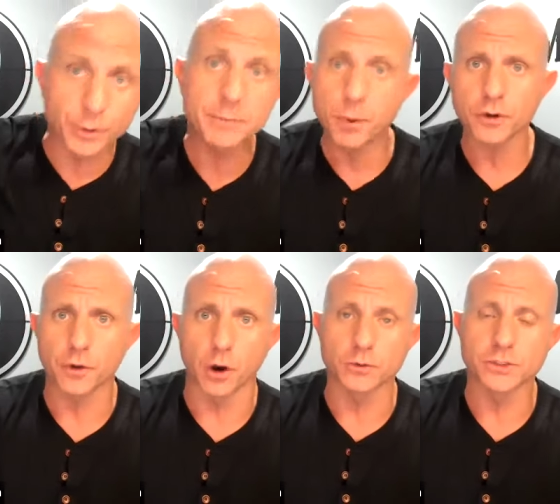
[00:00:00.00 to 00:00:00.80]
rebook
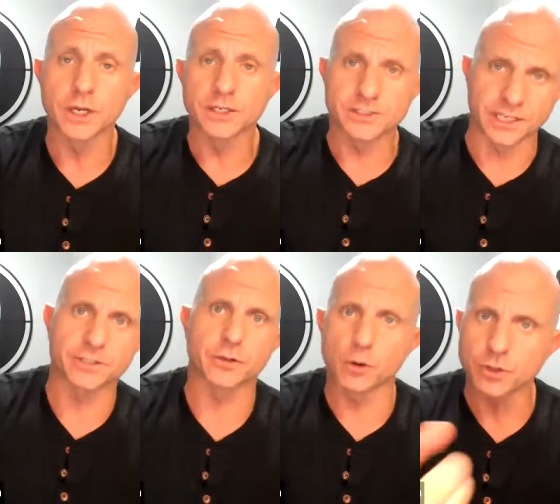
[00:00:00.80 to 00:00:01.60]
those.
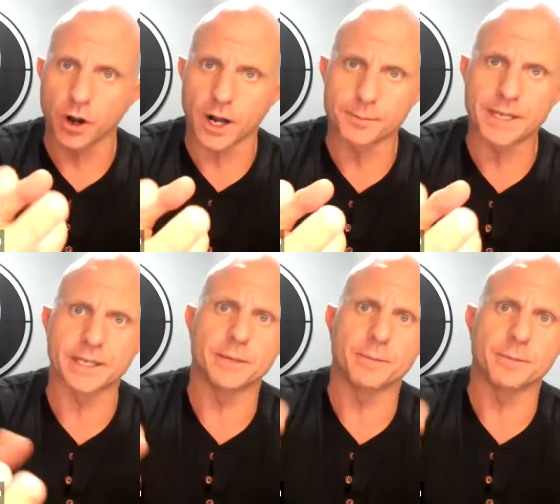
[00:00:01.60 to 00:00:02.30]
Six of those are automated